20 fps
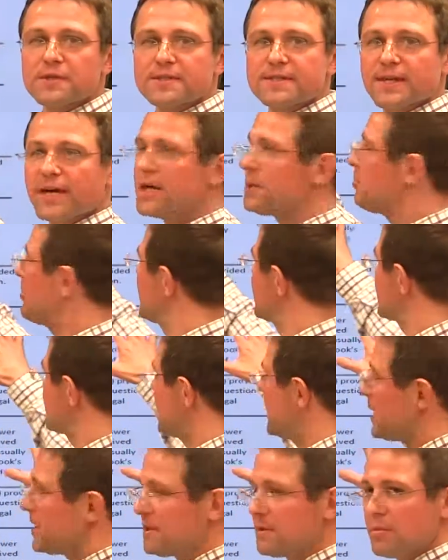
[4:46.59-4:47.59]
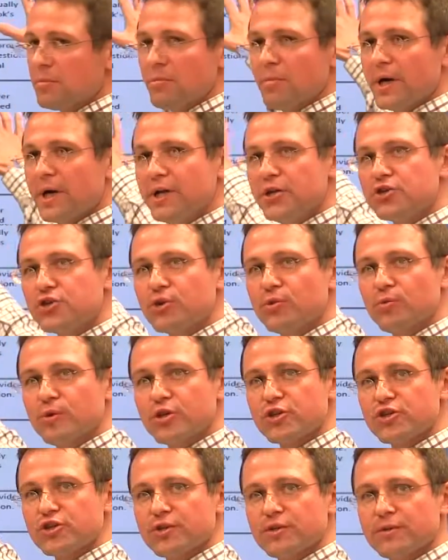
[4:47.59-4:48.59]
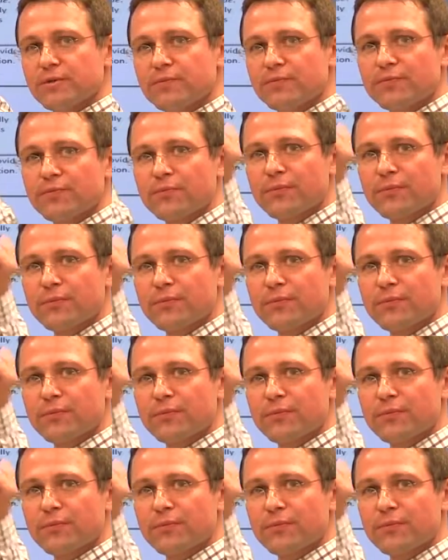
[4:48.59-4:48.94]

side by side by each question,